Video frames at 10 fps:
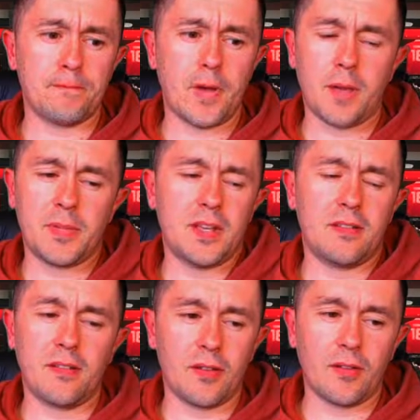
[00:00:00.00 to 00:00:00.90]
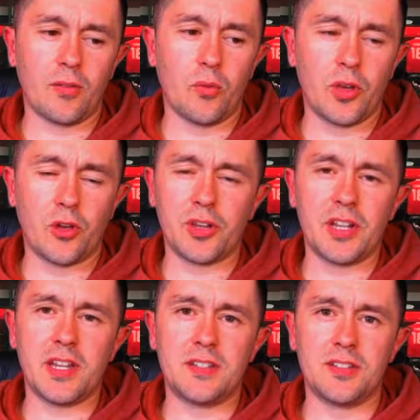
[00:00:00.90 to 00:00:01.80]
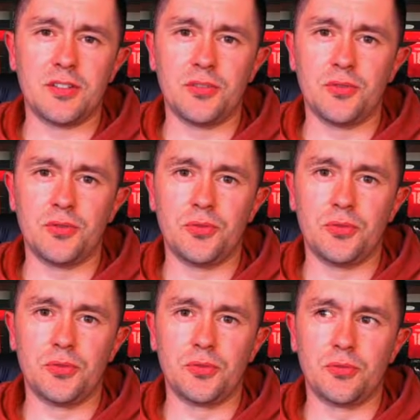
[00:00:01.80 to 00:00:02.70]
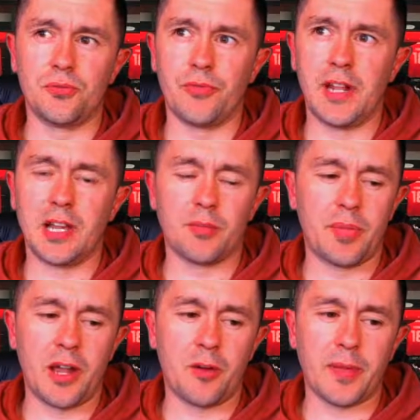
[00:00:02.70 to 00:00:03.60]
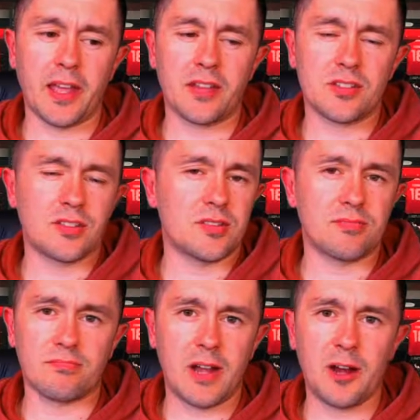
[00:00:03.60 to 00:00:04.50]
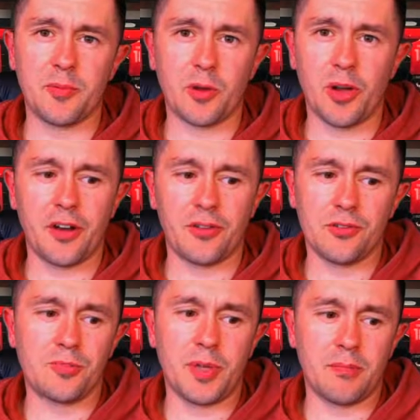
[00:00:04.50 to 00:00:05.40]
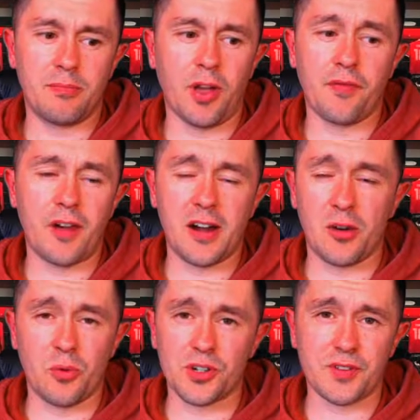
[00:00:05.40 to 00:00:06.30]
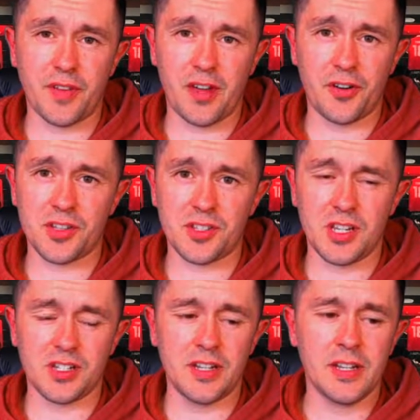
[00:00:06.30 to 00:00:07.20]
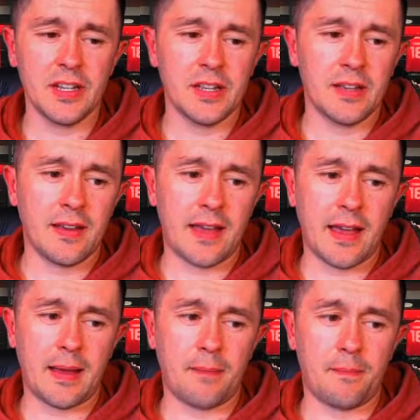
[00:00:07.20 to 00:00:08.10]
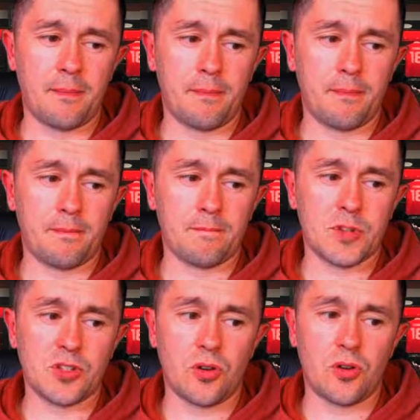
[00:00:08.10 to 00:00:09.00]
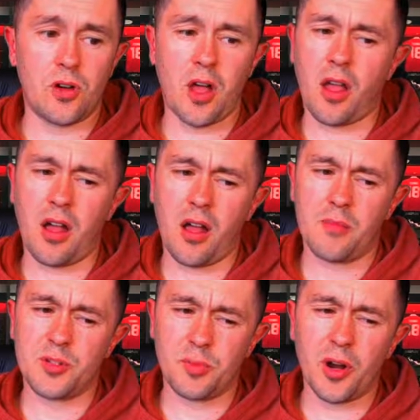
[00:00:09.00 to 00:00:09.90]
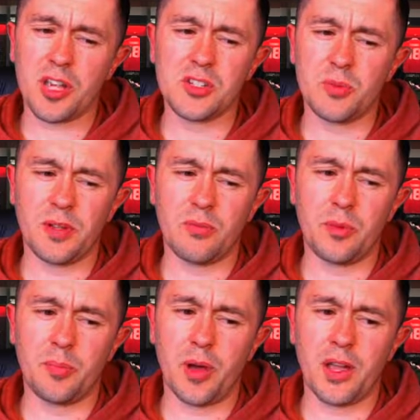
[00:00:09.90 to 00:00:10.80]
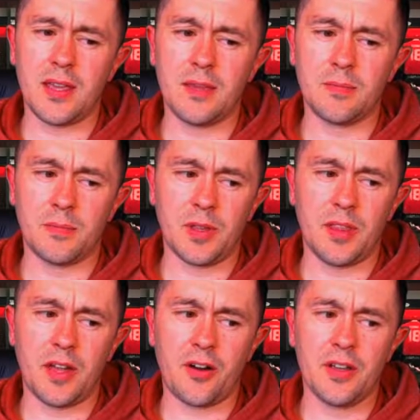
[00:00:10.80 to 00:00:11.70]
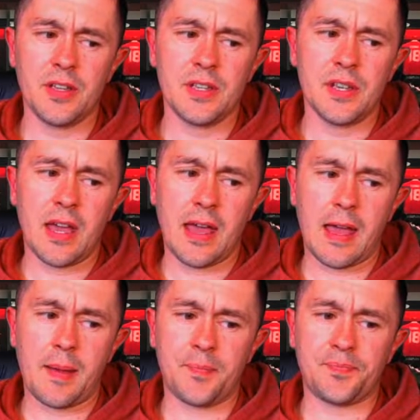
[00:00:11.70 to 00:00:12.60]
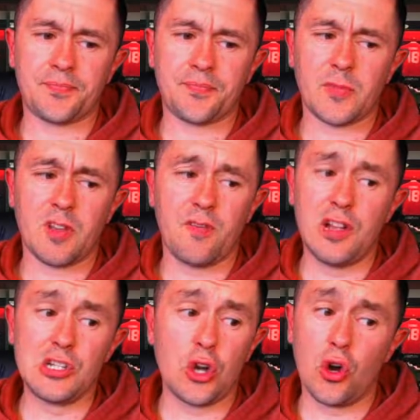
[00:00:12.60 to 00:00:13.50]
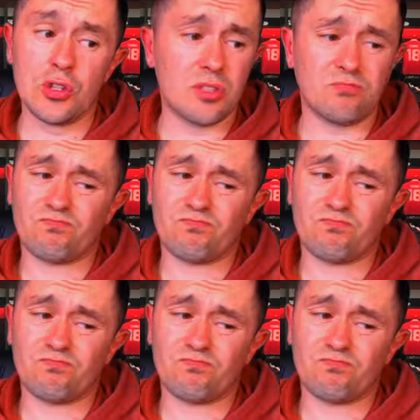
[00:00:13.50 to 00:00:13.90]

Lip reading: mean, we only need to really compare him against Harry Maguire, who's been by far our worst defender this season. So I'm surprised with Bailly being there. Phil Jones,